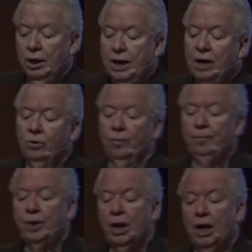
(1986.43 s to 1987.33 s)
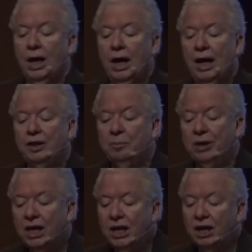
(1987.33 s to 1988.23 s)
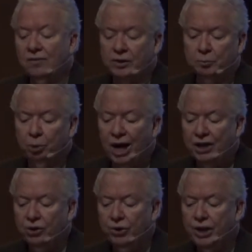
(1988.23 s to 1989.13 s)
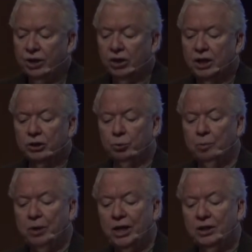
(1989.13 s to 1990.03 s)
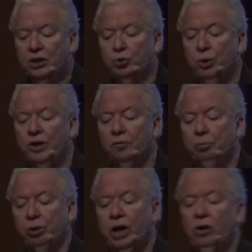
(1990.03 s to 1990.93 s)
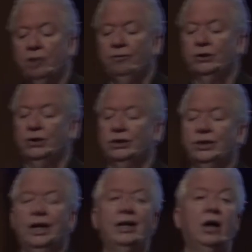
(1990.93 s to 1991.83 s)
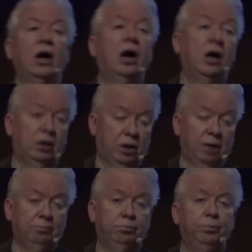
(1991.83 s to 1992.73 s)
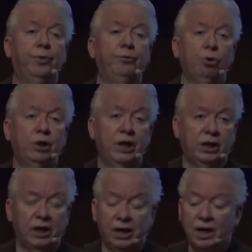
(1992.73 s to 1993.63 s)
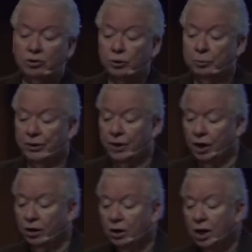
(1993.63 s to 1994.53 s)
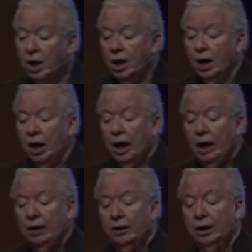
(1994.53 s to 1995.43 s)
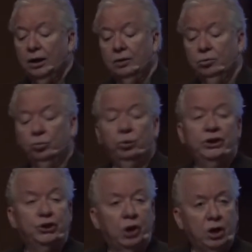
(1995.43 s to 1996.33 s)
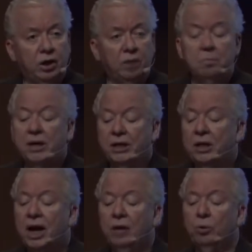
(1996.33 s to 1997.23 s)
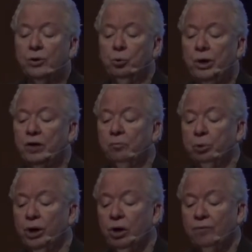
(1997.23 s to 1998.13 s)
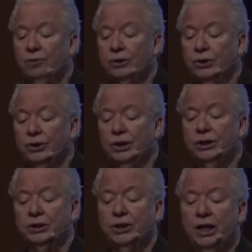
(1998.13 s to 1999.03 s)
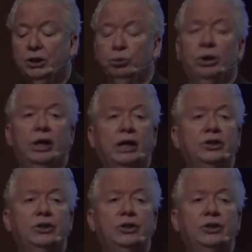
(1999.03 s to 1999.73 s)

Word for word: Now, at the beginning of this brand new year, and as we begin this week of prayer emphasis, and uh, I'm throwing in an announcement there, uh, we started on Monday night with the week of prayer emphasis in the sanctuary at